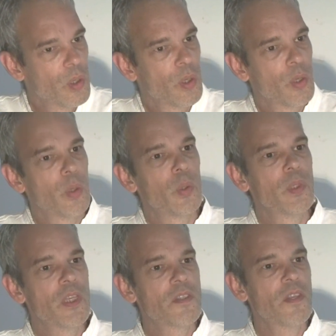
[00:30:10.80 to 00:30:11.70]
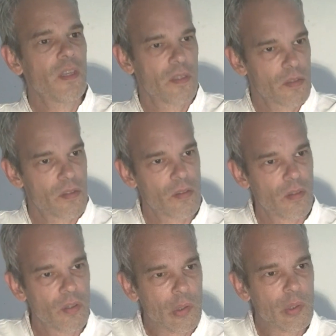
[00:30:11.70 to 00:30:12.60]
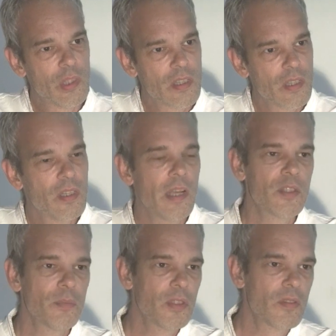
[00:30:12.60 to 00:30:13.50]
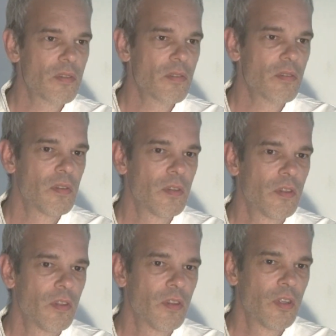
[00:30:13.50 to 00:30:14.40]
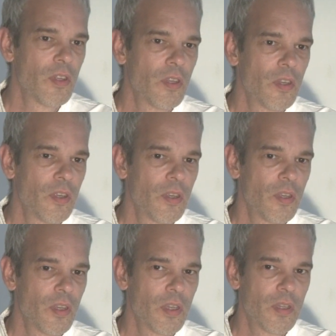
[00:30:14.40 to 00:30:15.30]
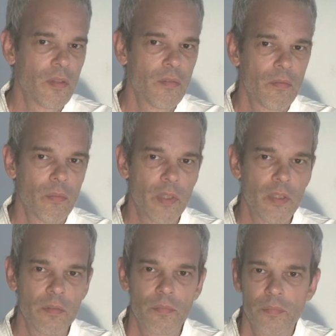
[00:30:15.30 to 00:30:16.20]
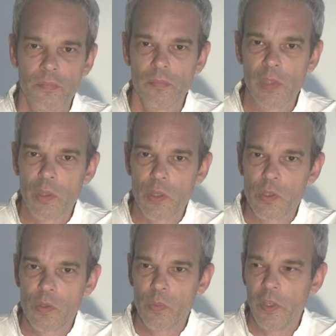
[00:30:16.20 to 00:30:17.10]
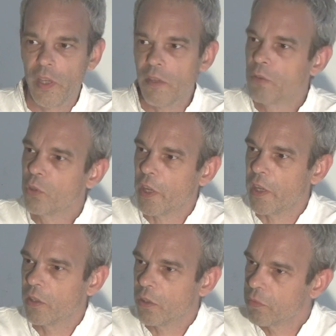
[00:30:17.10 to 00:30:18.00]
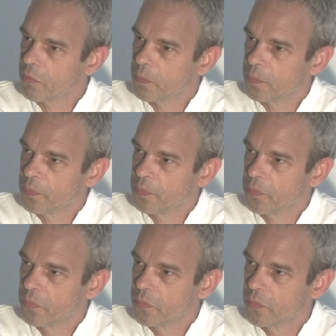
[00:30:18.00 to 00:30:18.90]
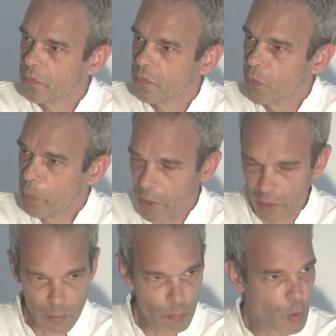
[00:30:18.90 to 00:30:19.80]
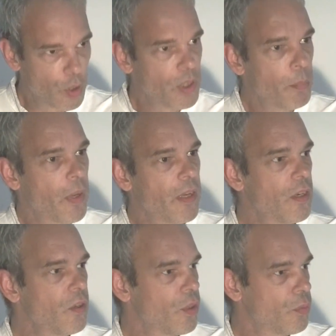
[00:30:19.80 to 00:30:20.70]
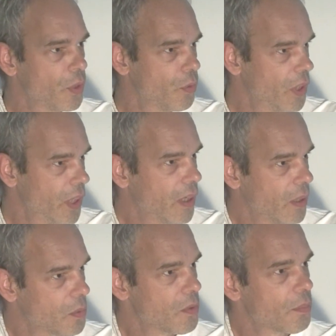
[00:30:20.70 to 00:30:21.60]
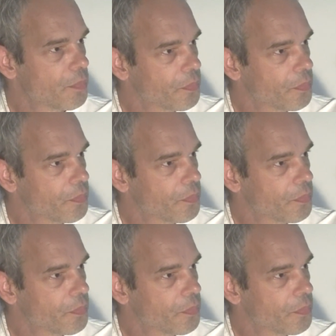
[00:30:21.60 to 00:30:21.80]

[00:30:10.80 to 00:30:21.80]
on all these things, on all these attachments. And, well, because we have to we become more dependent on what really counts.